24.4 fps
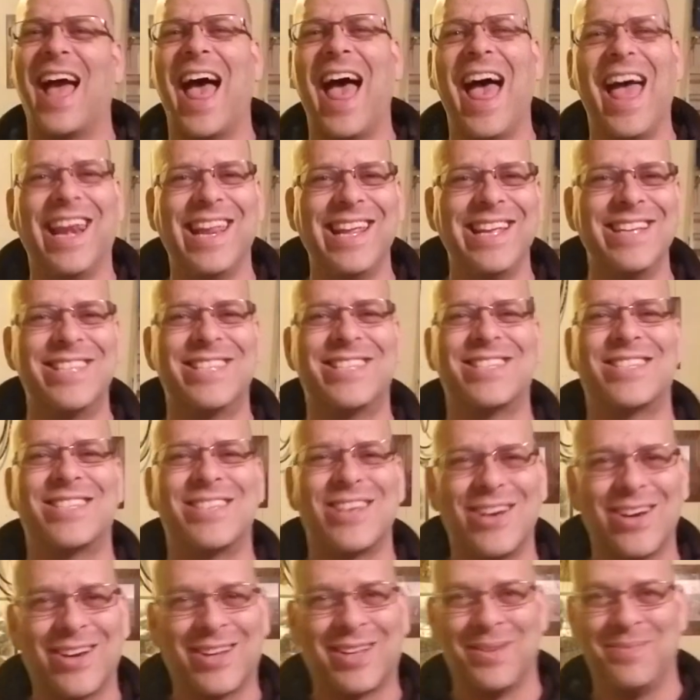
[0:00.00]
any
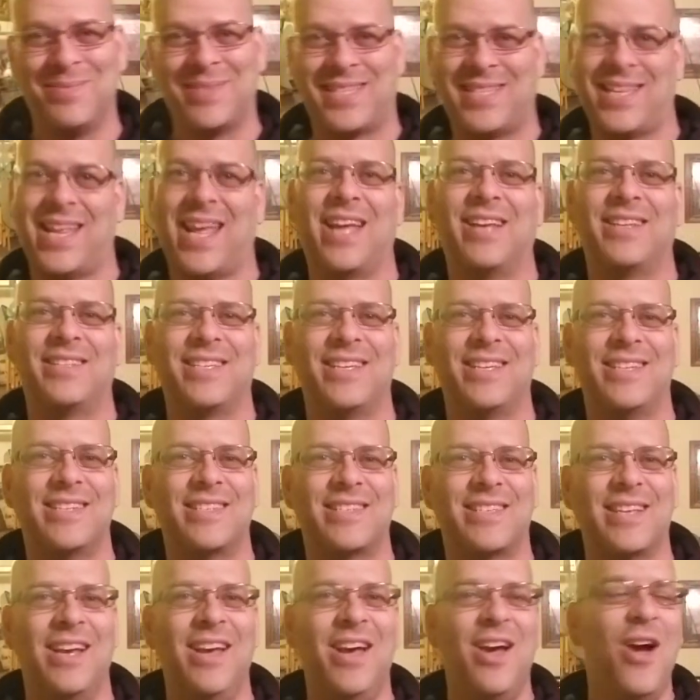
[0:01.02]

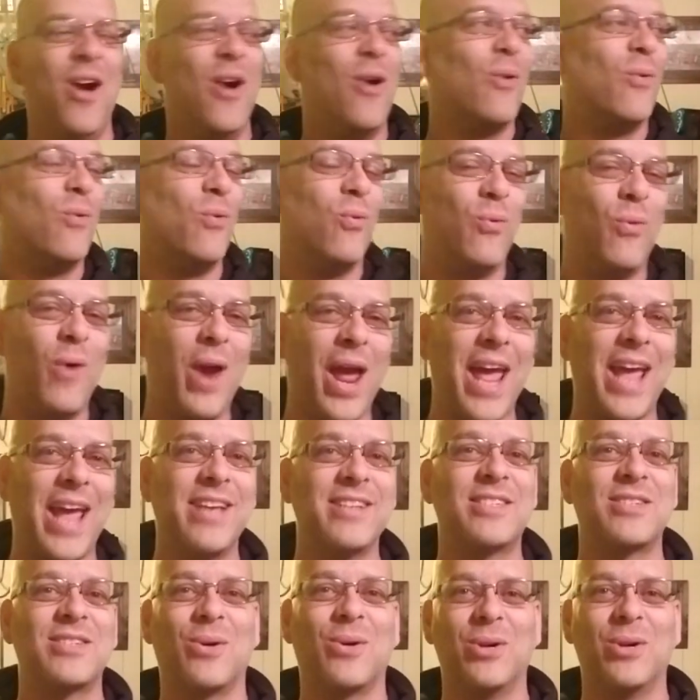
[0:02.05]
circumstances
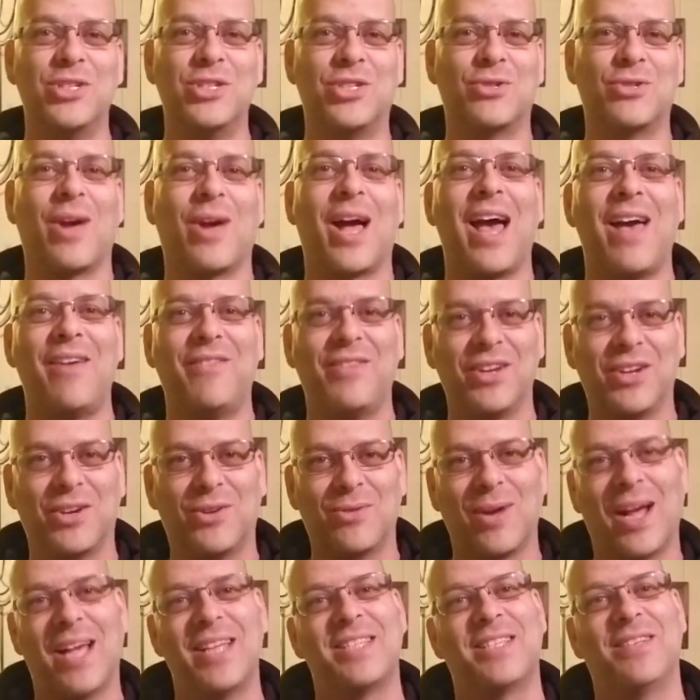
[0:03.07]
race or drive
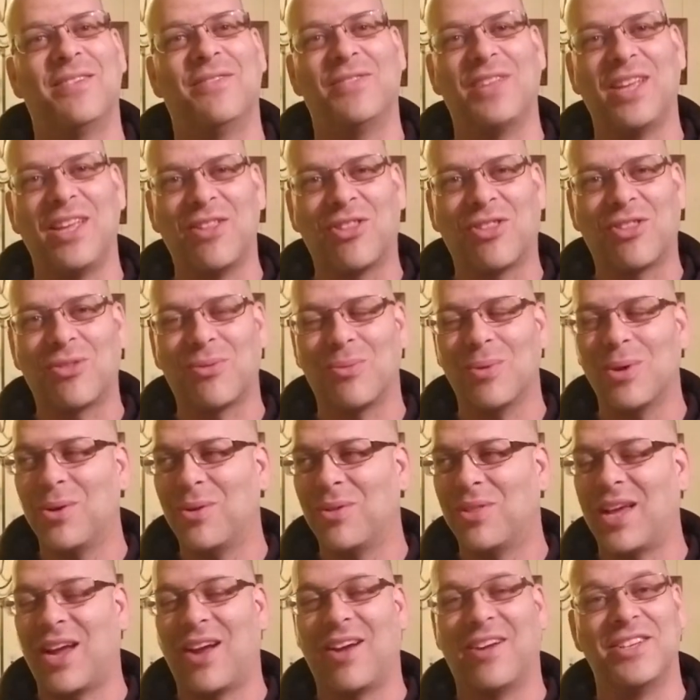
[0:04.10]
aggressively through
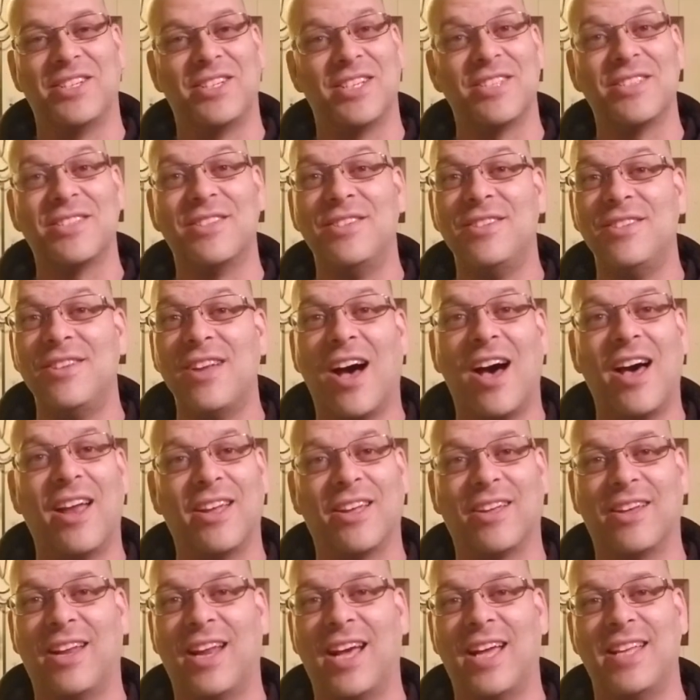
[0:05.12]
there. It's just not a
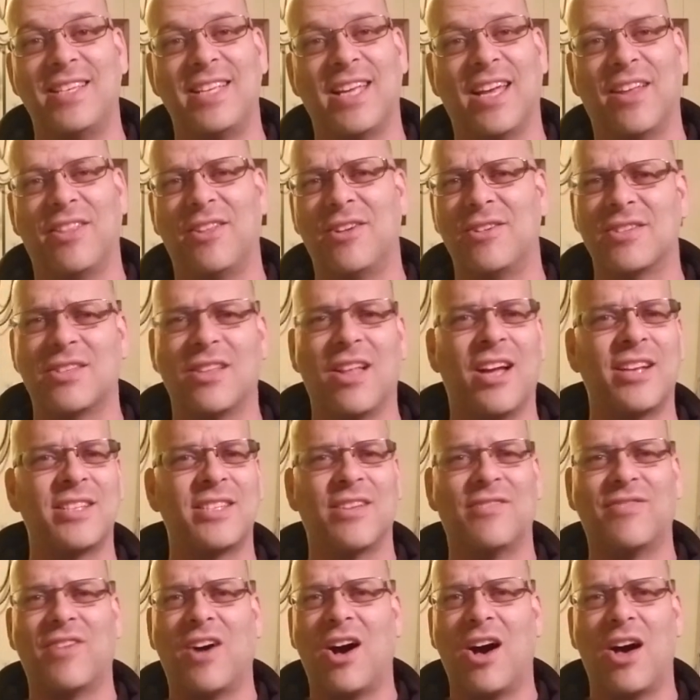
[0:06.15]
good idea. There's lots
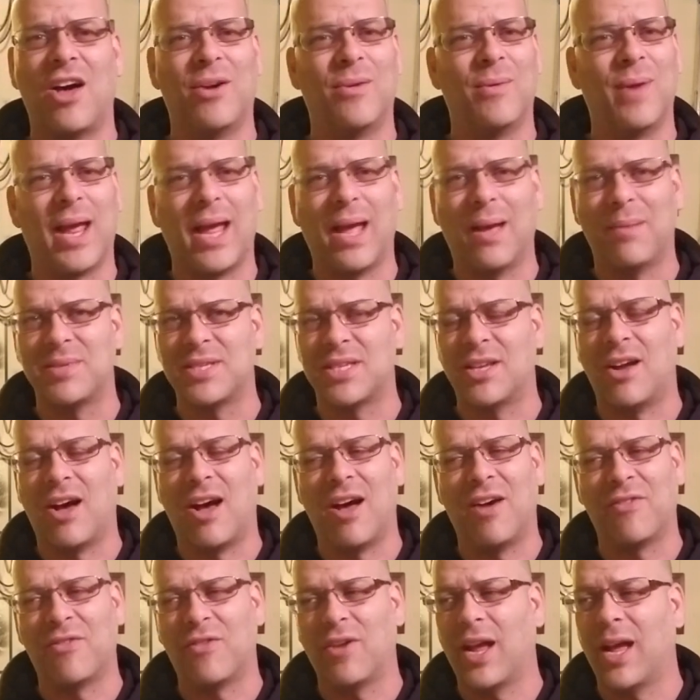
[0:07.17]
of on ramps and
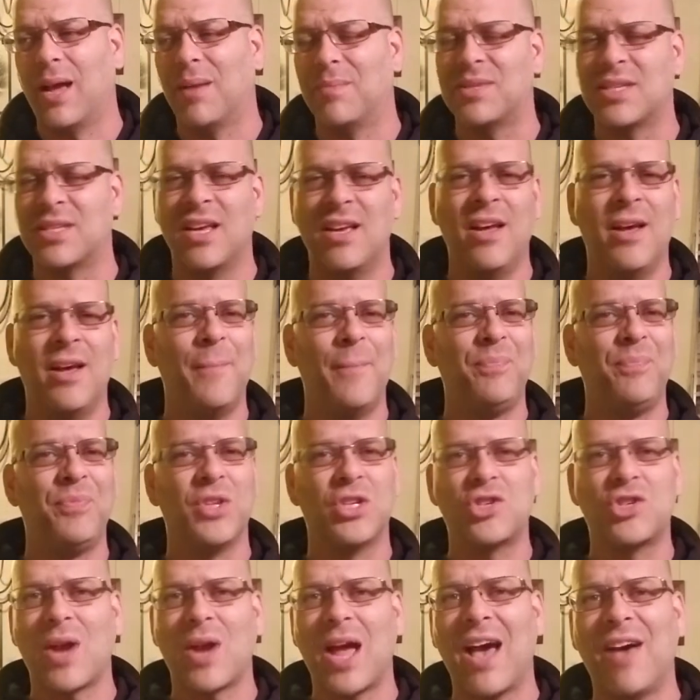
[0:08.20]
off ramps
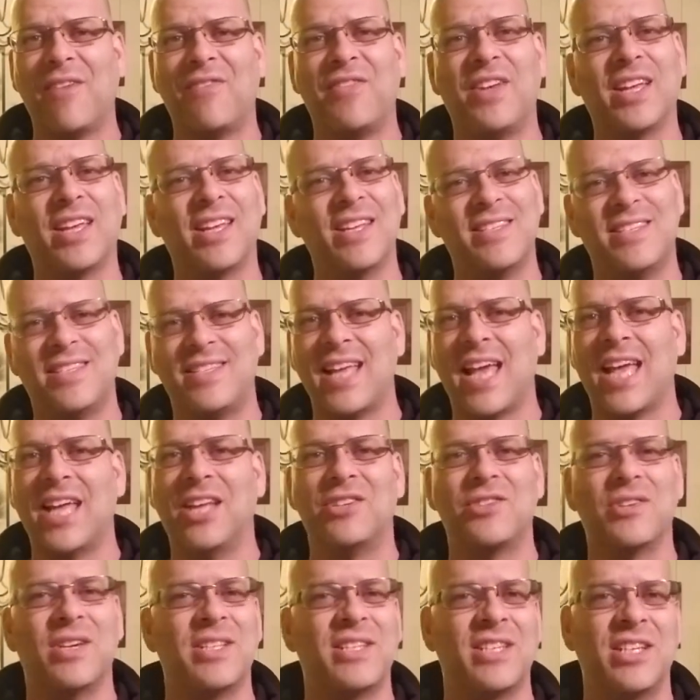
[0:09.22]
traffic, it's
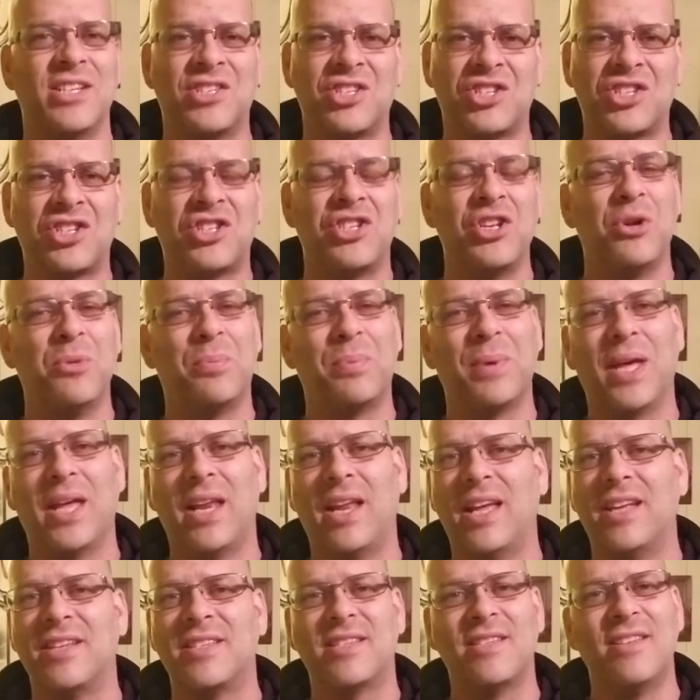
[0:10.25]
dangerous, it's stupid,
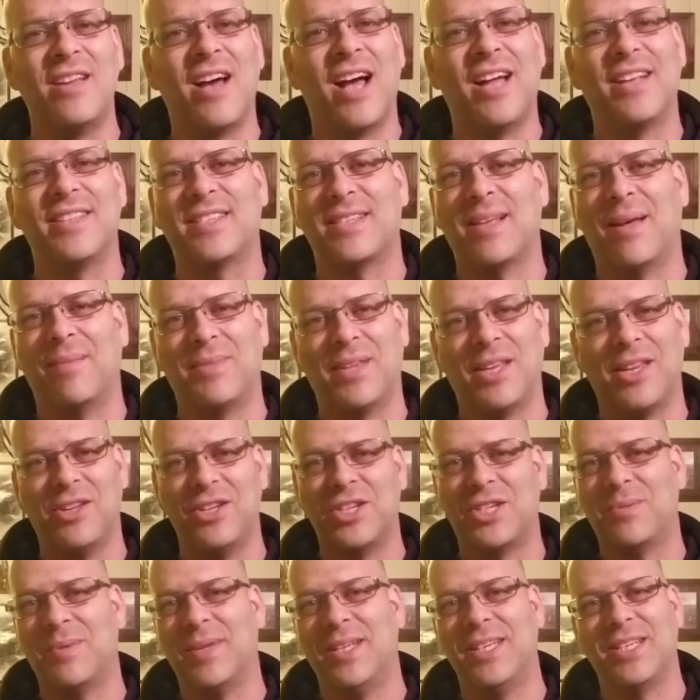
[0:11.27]
it's not something you
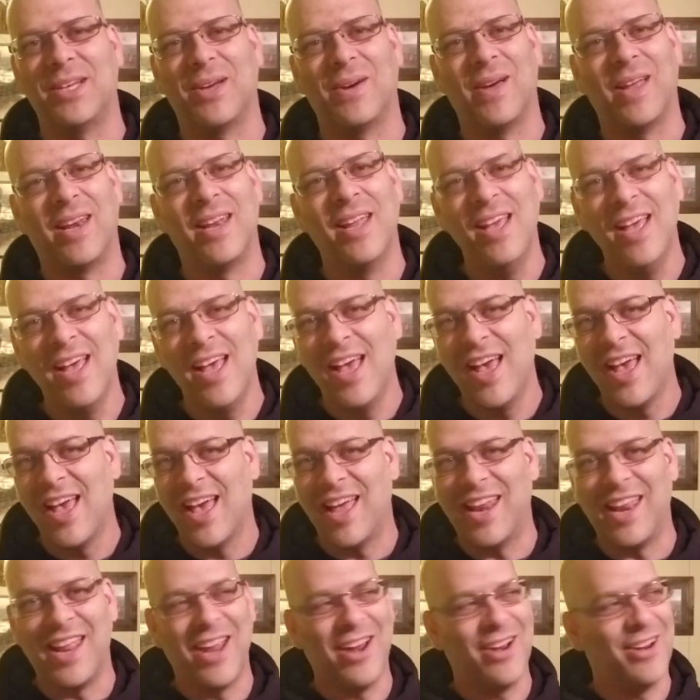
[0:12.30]
should be doing.
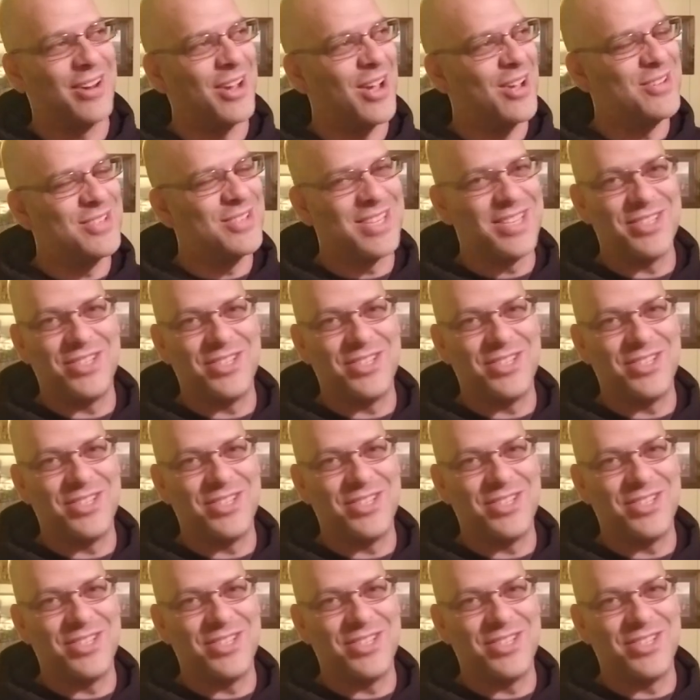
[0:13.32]
And here goes this